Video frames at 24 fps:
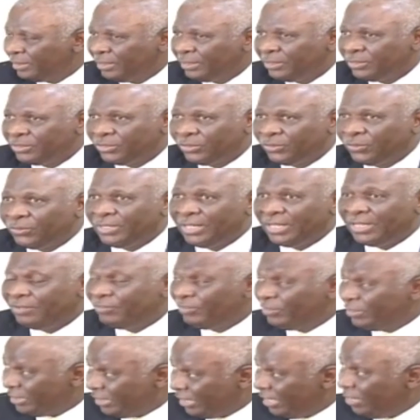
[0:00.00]
So they're
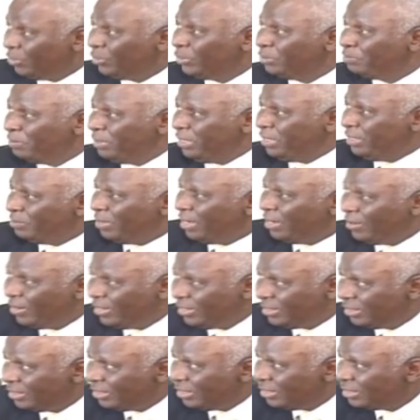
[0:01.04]
even staying with me in my
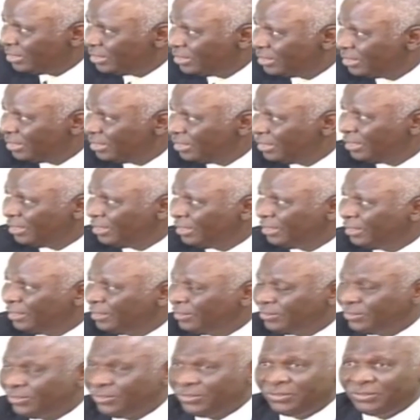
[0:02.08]
residence.
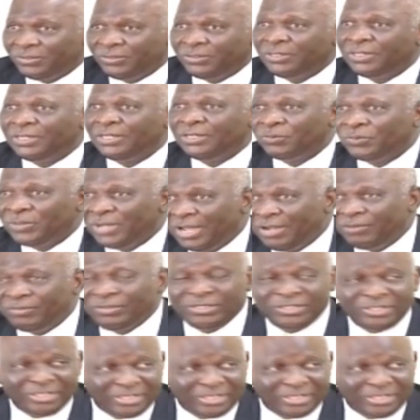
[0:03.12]
So we have this